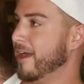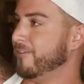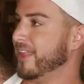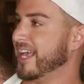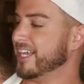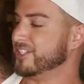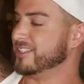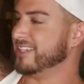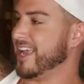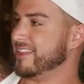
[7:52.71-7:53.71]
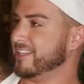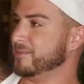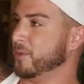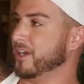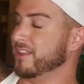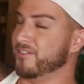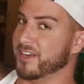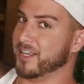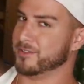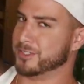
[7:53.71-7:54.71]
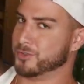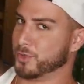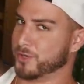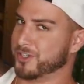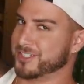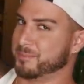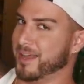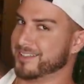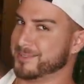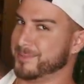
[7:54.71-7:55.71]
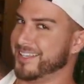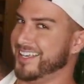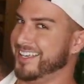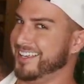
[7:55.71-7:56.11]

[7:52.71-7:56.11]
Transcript: I feel like I should say at this point of the video to drink responsibly.